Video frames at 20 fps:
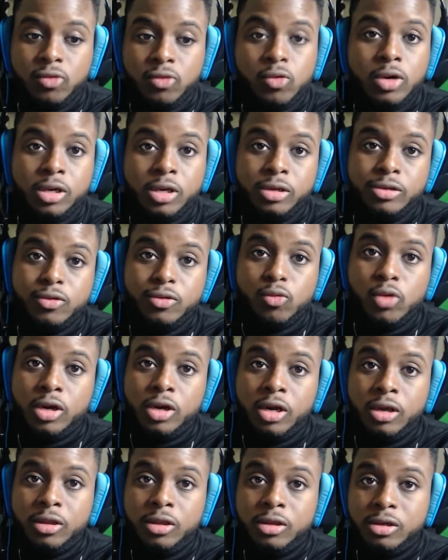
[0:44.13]
and one
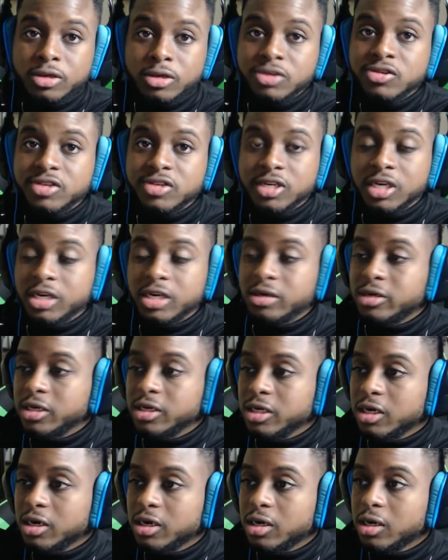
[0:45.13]
one other
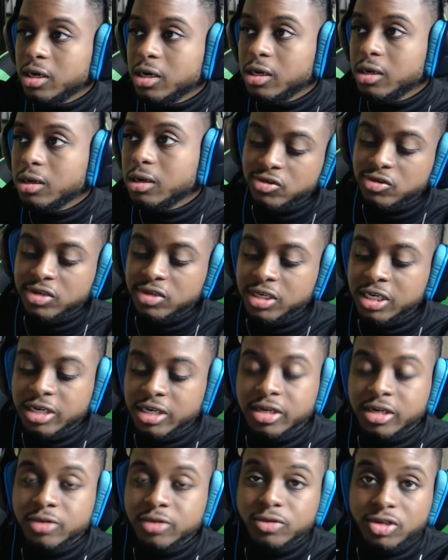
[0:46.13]
security guard. So
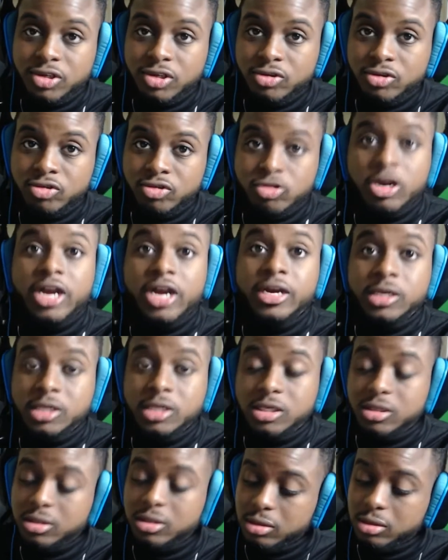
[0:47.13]
security was
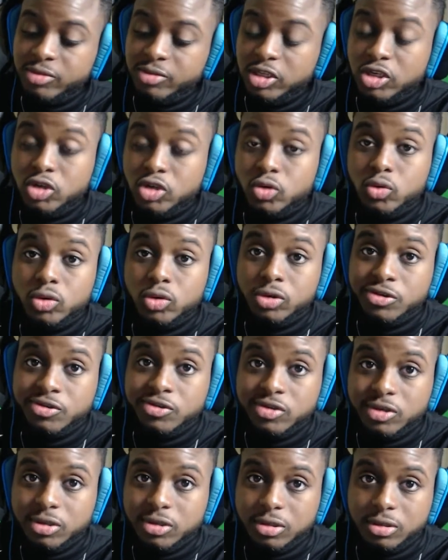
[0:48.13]
trash. Some of the
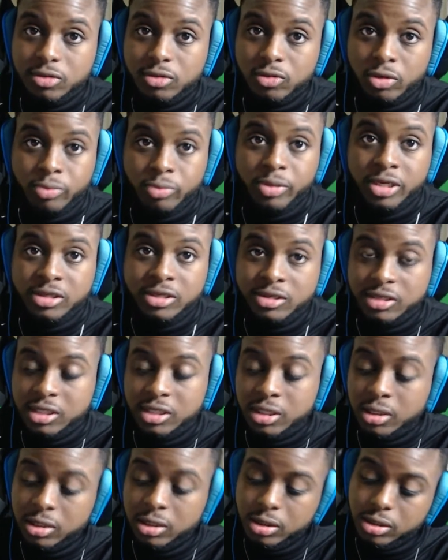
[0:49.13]
doors were
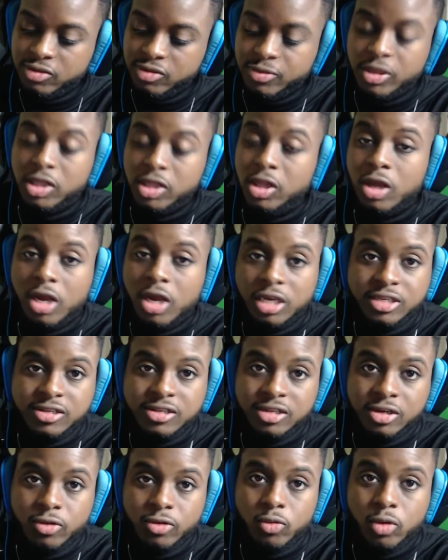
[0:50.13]
busted. Some of the
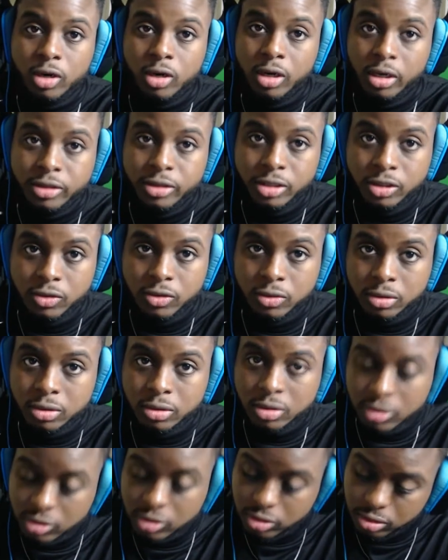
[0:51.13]
locks didn't work on the
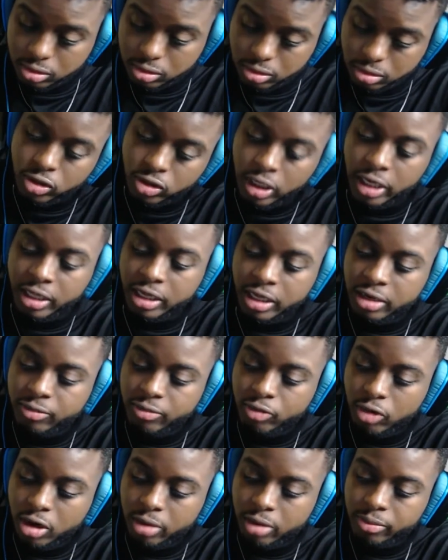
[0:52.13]
doors. So yeah,
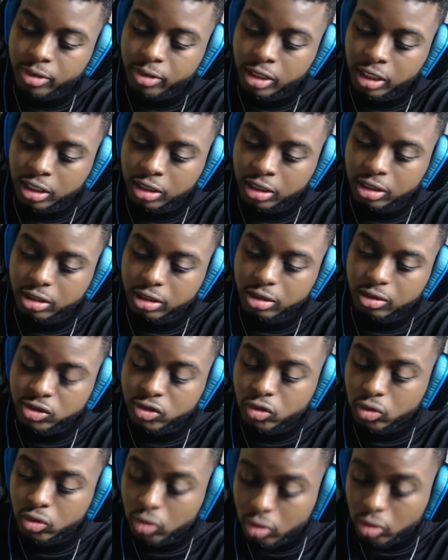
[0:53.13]
that property
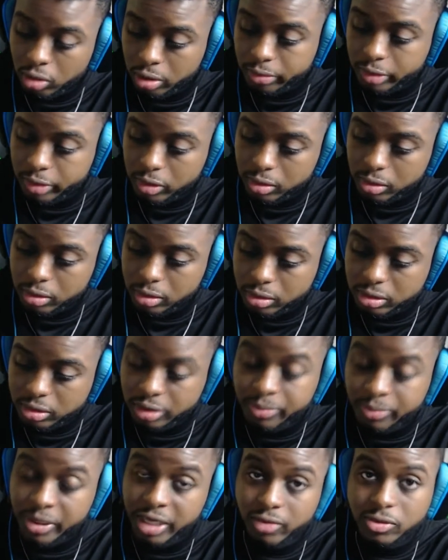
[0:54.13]
was horrible.
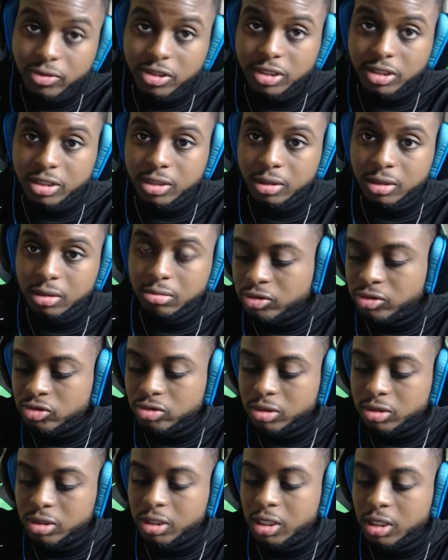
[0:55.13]
The pay was good. It was
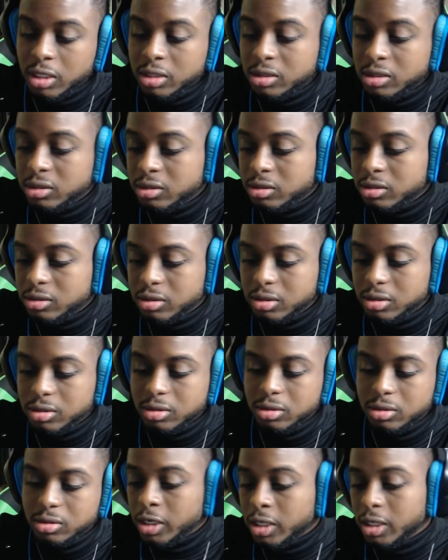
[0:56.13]
really nice.
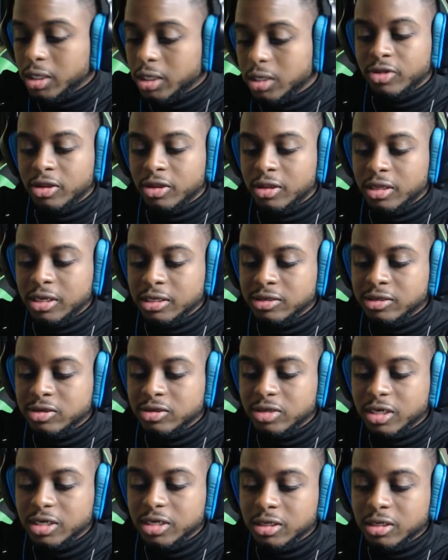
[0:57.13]
But for the
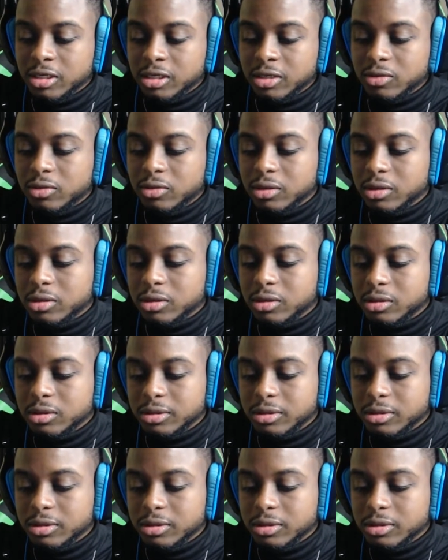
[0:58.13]
things you had to deal with,